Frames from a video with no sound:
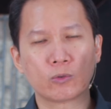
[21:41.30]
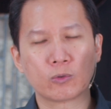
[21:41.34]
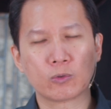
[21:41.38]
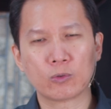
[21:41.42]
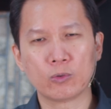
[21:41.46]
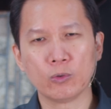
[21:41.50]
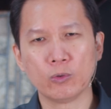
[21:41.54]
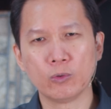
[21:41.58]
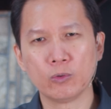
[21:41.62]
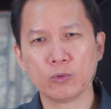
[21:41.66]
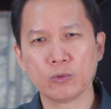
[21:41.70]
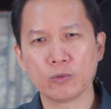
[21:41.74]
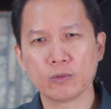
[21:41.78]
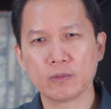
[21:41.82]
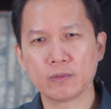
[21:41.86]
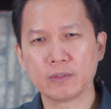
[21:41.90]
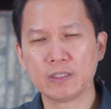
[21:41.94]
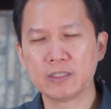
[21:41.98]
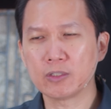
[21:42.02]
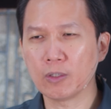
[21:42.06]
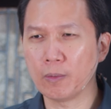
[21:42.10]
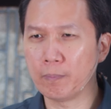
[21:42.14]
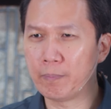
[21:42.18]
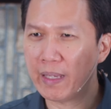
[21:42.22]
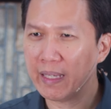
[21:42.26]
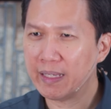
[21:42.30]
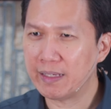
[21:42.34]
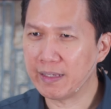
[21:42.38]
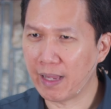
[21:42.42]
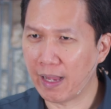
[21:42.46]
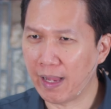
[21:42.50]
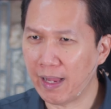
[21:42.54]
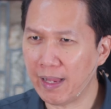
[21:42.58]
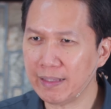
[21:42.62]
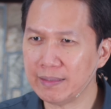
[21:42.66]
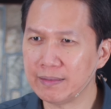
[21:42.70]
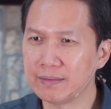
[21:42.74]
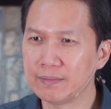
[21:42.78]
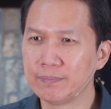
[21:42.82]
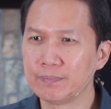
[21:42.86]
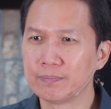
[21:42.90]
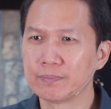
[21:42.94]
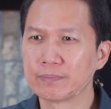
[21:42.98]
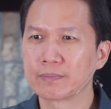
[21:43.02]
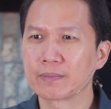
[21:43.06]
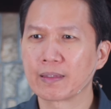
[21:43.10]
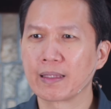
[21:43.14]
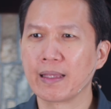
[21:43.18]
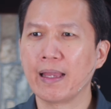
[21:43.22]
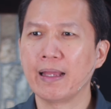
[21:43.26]
to disobey God,
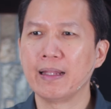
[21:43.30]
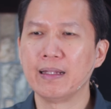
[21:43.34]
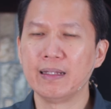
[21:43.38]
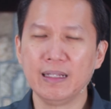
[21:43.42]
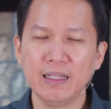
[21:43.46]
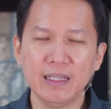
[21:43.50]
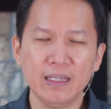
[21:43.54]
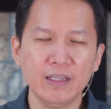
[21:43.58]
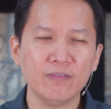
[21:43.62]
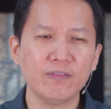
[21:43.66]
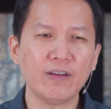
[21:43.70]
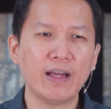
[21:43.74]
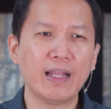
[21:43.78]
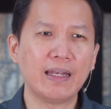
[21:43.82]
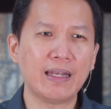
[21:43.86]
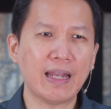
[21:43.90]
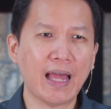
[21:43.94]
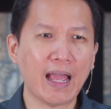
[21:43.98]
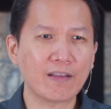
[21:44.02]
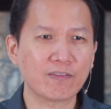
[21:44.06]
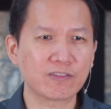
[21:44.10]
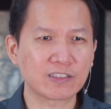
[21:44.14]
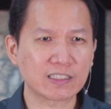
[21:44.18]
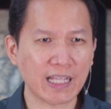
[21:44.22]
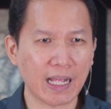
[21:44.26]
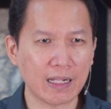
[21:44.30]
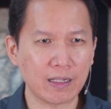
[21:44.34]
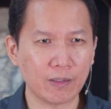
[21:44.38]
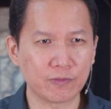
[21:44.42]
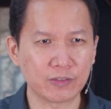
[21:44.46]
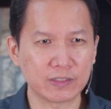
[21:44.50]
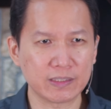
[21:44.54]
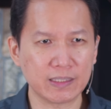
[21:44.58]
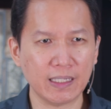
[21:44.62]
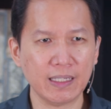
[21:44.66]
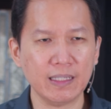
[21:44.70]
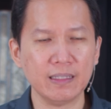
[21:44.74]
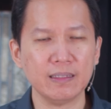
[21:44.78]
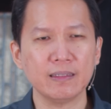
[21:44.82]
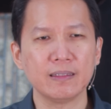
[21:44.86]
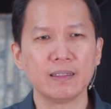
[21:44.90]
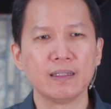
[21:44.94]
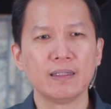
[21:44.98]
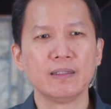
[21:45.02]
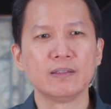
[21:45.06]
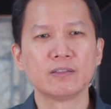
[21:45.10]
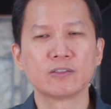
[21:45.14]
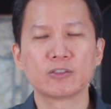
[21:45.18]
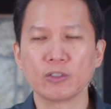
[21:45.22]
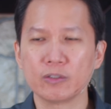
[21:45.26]
live a lifestyle of sin,
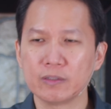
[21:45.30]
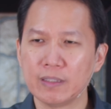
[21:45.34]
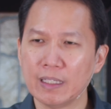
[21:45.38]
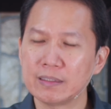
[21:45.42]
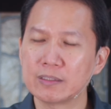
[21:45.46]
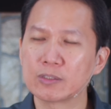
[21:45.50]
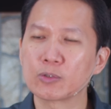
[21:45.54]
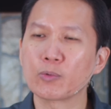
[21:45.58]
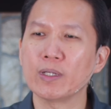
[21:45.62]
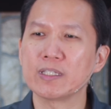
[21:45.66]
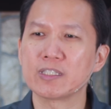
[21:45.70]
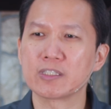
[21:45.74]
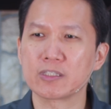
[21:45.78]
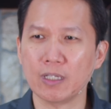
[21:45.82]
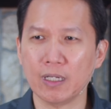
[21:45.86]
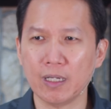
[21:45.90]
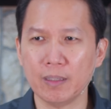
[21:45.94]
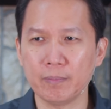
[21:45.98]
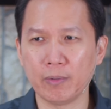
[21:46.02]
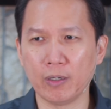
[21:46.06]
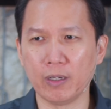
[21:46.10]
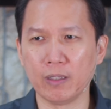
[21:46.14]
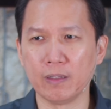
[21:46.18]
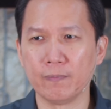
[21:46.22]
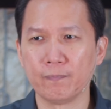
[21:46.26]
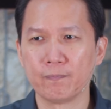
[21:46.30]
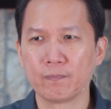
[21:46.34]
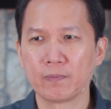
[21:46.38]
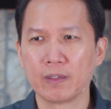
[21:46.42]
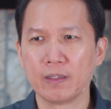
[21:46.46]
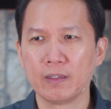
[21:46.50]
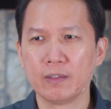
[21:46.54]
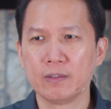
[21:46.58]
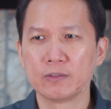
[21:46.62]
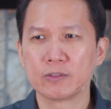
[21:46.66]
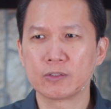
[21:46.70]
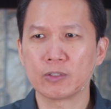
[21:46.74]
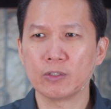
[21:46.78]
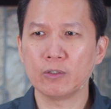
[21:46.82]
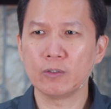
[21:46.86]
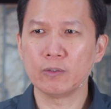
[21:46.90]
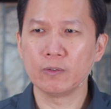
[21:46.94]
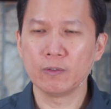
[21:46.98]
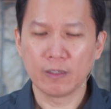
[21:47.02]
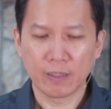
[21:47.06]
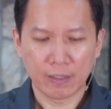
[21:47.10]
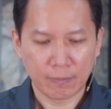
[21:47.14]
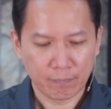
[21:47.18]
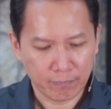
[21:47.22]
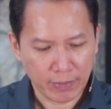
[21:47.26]
so that's questionable.
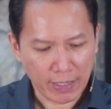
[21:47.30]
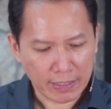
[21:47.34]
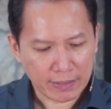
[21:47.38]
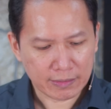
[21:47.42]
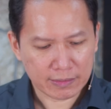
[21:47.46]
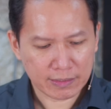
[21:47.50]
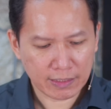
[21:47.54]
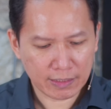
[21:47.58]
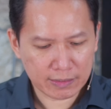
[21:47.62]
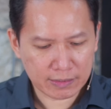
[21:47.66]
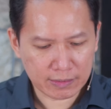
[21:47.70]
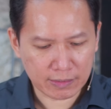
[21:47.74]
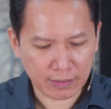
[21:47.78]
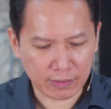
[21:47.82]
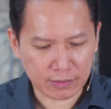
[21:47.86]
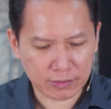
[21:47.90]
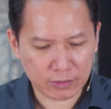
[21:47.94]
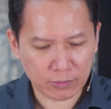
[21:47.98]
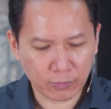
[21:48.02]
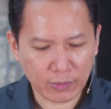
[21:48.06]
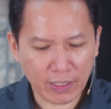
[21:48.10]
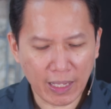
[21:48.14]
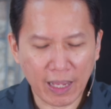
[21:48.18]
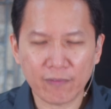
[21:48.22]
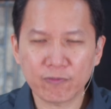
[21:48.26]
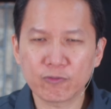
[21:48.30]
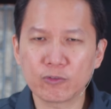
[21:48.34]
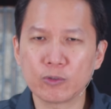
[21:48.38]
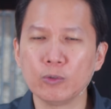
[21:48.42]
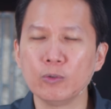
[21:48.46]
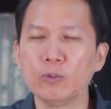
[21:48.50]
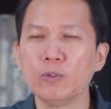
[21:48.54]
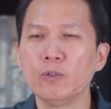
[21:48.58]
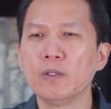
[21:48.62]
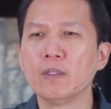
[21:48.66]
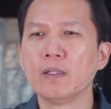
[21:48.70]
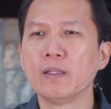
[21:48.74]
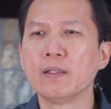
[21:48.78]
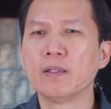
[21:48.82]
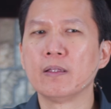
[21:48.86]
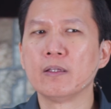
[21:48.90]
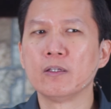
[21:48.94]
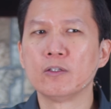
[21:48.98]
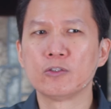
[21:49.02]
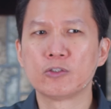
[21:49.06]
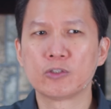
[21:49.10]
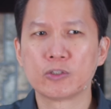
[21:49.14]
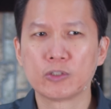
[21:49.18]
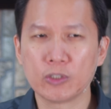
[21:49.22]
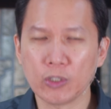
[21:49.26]
So brothers and sisters, we have to
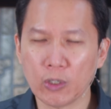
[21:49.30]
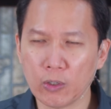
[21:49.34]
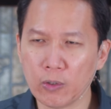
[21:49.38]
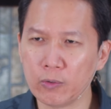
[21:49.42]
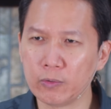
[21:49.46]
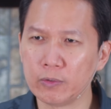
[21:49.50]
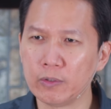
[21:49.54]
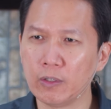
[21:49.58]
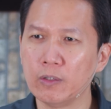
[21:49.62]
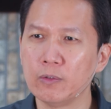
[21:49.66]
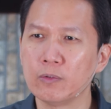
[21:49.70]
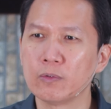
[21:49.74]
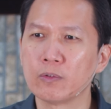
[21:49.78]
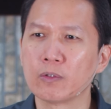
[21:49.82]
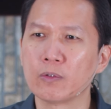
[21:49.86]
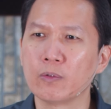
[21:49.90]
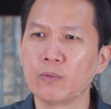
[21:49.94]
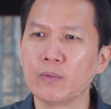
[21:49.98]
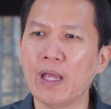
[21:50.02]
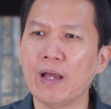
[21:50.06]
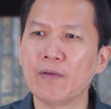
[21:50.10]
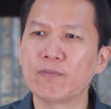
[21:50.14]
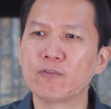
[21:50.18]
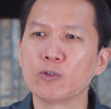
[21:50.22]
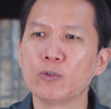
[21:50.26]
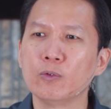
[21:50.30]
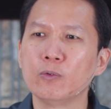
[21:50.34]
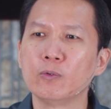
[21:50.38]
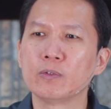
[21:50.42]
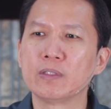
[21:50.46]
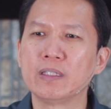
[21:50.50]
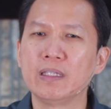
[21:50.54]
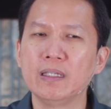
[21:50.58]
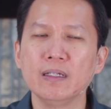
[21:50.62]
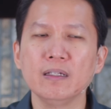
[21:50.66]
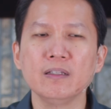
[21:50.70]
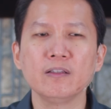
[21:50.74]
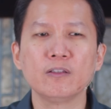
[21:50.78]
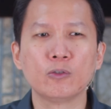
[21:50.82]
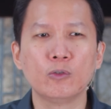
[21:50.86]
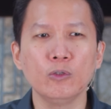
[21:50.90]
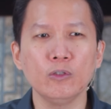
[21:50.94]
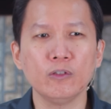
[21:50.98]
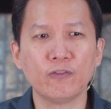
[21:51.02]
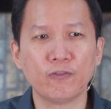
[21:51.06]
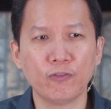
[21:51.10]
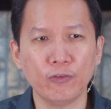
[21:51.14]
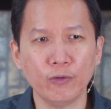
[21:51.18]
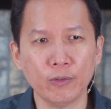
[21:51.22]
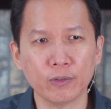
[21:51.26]
show, no? We have to yield
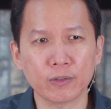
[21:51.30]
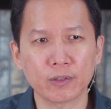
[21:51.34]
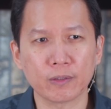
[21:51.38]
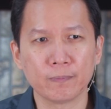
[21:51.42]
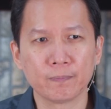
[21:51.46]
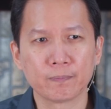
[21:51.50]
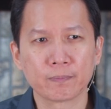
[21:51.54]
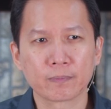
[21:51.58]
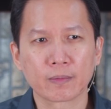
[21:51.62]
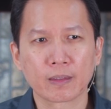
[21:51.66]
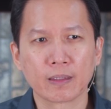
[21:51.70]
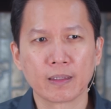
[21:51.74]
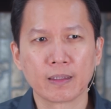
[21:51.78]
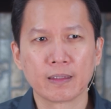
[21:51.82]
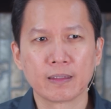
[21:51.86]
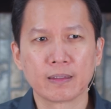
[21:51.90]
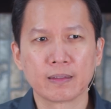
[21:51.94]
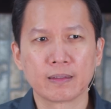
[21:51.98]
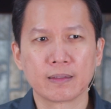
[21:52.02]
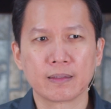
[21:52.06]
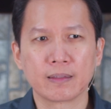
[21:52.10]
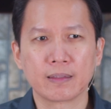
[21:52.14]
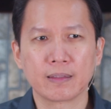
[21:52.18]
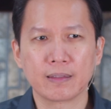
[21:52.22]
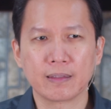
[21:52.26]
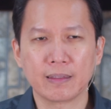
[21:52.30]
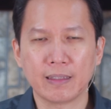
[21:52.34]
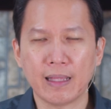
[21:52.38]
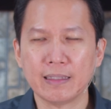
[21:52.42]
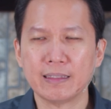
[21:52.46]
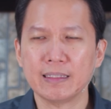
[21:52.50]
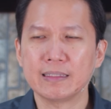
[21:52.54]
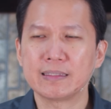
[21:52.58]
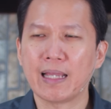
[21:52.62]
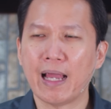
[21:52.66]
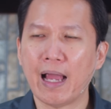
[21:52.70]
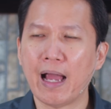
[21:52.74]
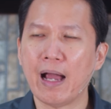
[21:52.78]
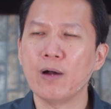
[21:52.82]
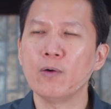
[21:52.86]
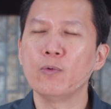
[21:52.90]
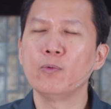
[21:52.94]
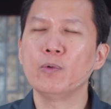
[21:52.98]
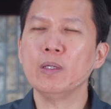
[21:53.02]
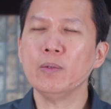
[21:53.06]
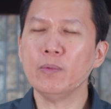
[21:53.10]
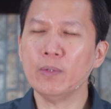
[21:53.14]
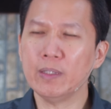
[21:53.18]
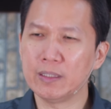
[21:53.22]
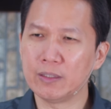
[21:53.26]
good fruit. That is how
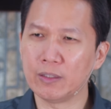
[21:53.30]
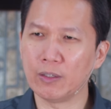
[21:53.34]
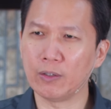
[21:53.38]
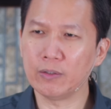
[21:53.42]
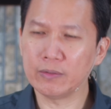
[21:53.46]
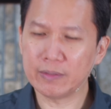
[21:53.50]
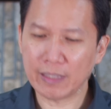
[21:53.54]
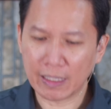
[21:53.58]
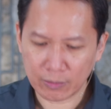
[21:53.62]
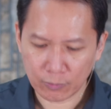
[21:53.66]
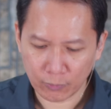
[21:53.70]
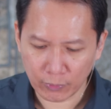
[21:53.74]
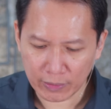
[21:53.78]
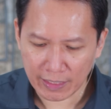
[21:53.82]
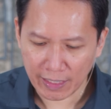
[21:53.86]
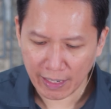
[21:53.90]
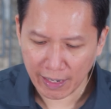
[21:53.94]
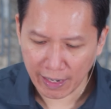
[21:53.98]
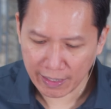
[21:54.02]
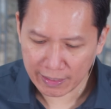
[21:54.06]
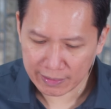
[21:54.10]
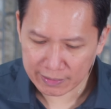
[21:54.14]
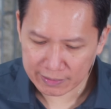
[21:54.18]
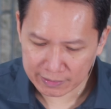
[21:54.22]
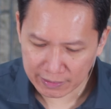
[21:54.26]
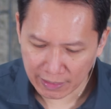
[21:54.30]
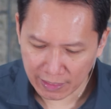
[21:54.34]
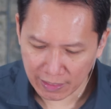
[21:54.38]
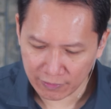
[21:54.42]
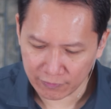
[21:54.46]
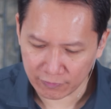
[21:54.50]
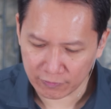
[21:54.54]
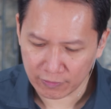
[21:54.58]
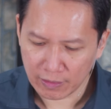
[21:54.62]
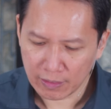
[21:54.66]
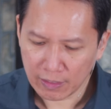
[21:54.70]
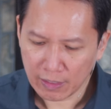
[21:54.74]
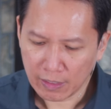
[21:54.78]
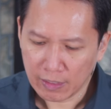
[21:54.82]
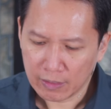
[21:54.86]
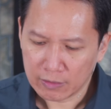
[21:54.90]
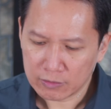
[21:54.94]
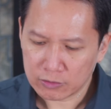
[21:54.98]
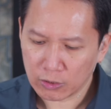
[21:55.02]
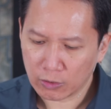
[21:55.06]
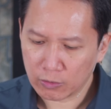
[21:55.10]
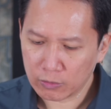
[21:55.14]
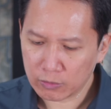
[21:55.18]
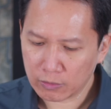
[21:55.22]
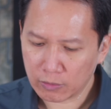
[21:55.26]
we will know that we are saved.
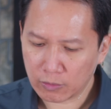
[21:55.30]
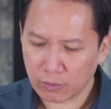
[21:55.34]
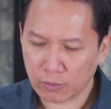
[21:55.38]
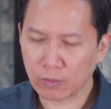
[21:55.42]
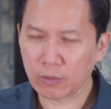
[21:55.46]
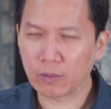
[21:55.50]
So